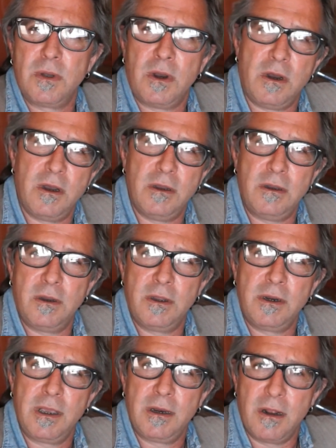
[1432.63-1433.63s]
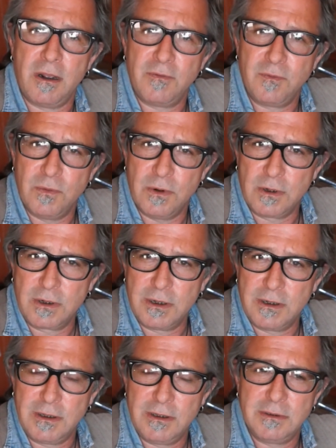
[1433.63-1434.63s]
on and off work,
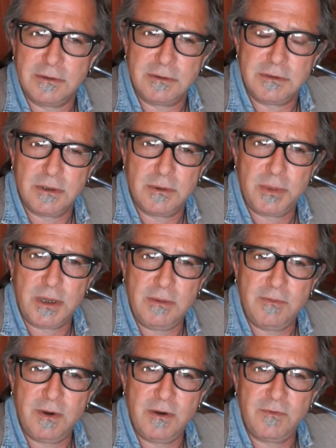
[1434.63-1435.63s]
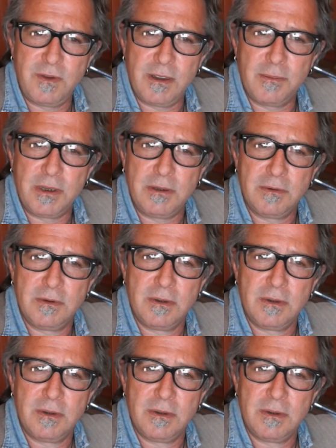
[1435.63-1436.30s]
and so it became very family.